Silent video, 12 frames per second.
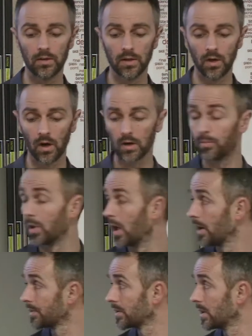the arc
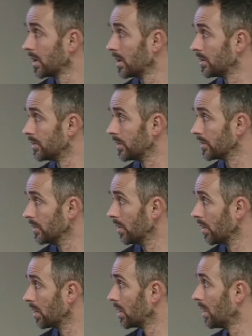blast does
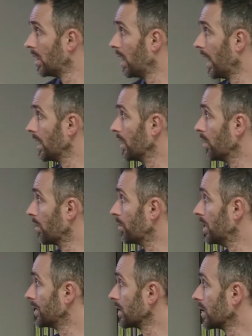not hit an
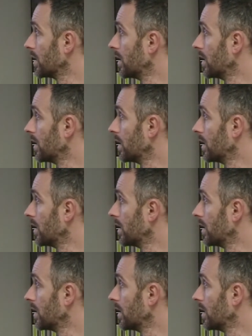operator?